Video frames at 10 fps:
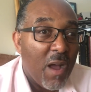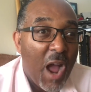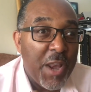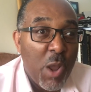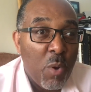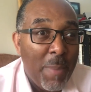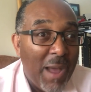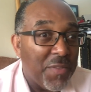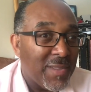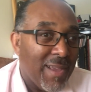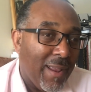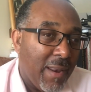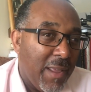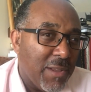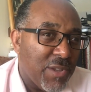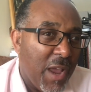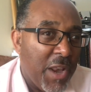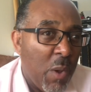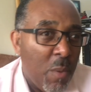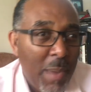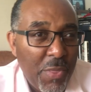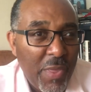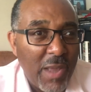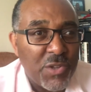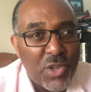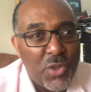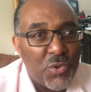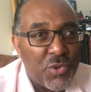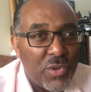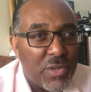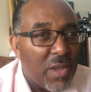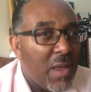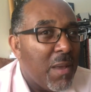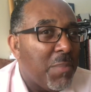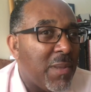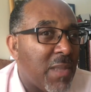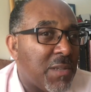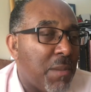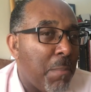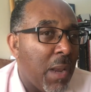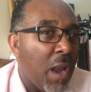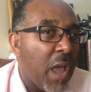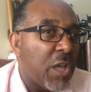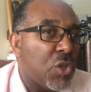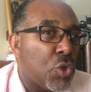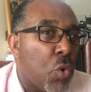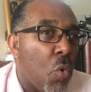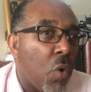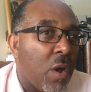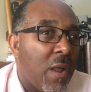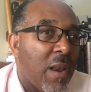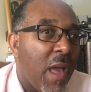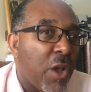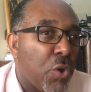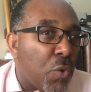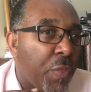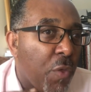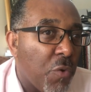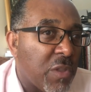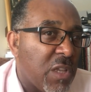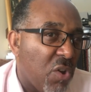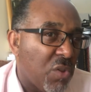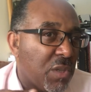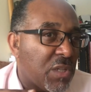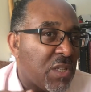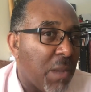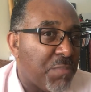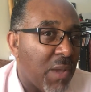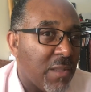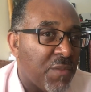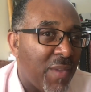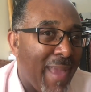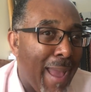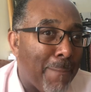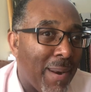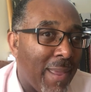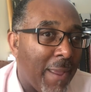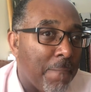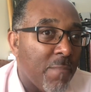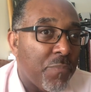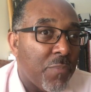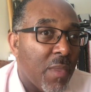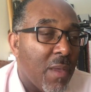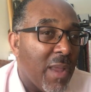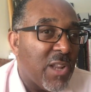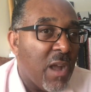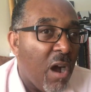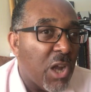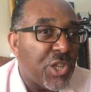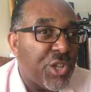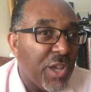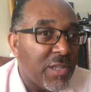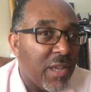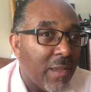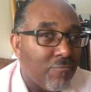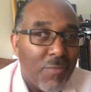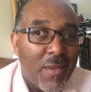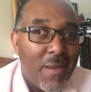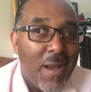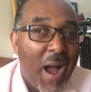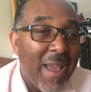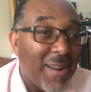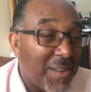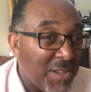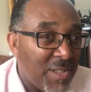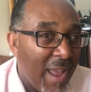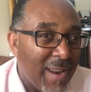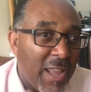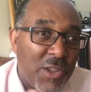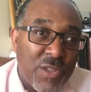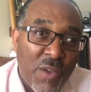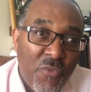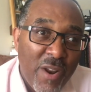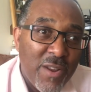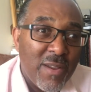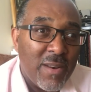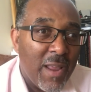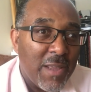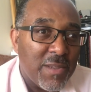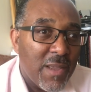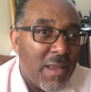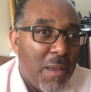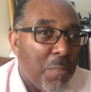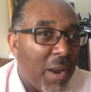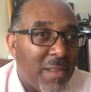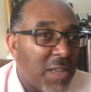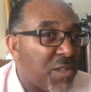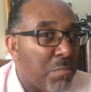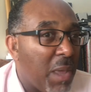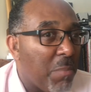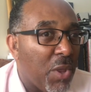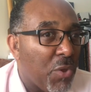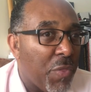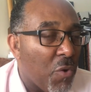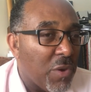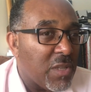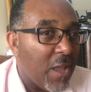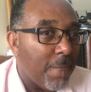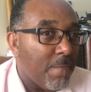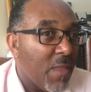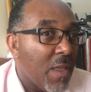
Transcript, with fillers: I know about the techniques, I know about the executions, but it doesn't mean I can talk like an authority on the subject of gambling and card cheating. I understand it because I've read Erdnase, but it doesn't make me an authority.